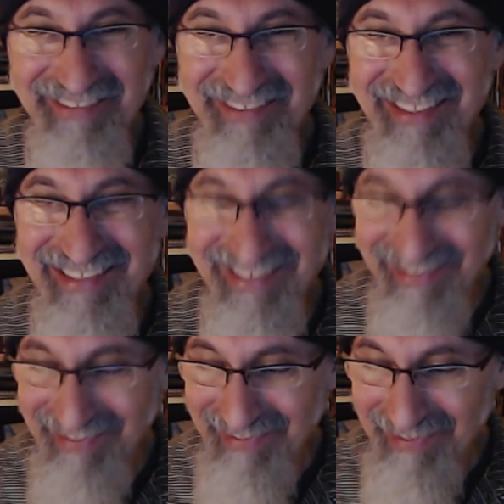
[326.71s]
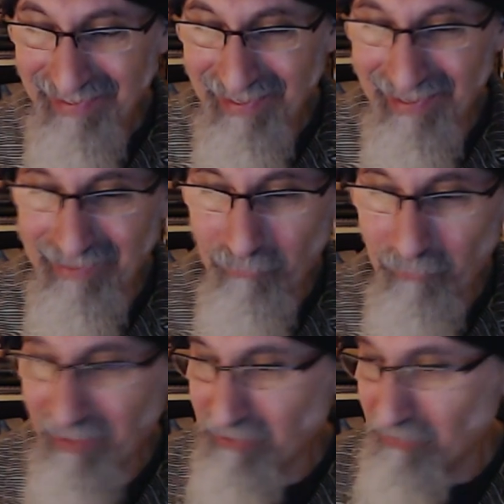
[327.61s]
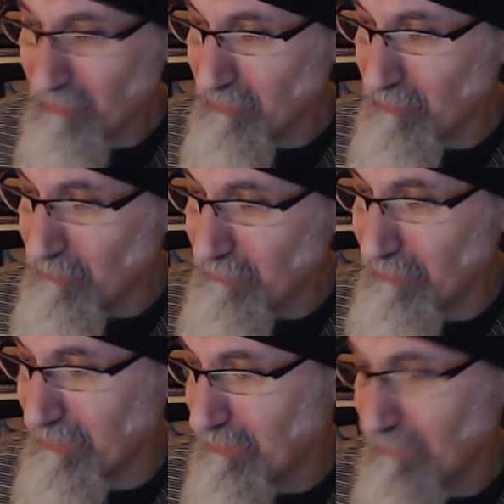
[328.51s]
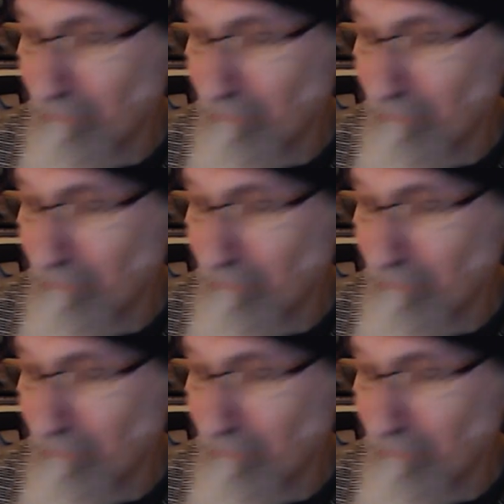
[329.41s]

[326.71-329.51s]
right and when I started tutoring